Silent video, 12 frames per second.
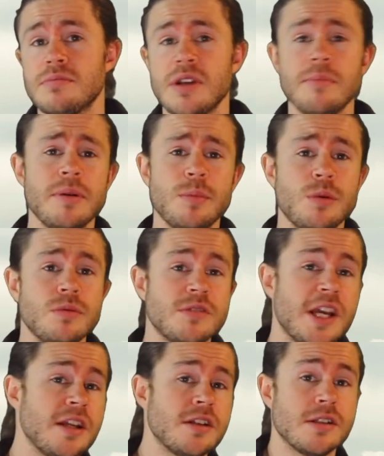Some people
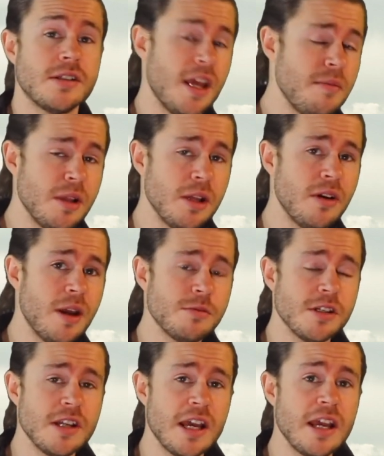take just 10 milligrams
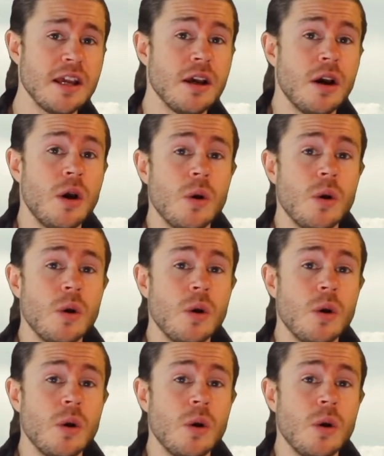a day,